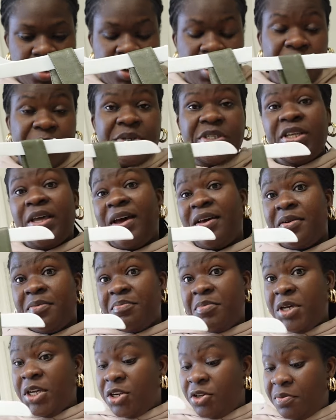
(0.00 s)
I wish they had a
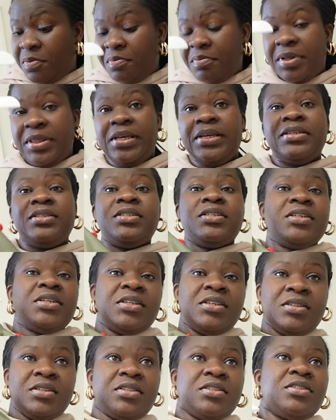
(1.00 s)
medium, but they
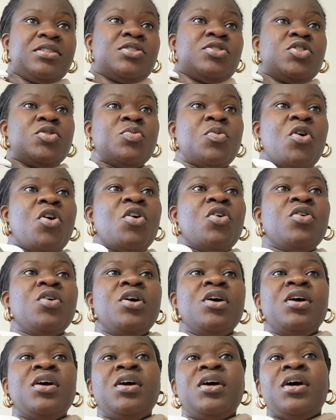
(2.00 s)
didn't. This is a small.
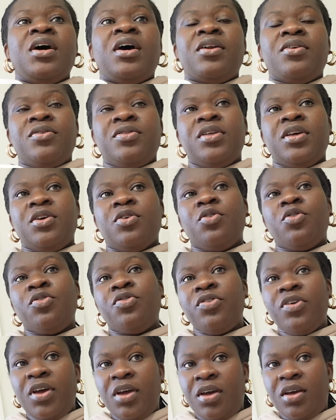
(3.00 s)
I don't think it'll
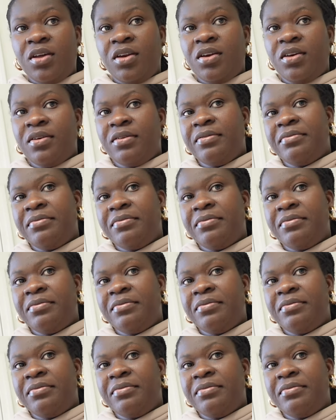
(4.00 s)
fit.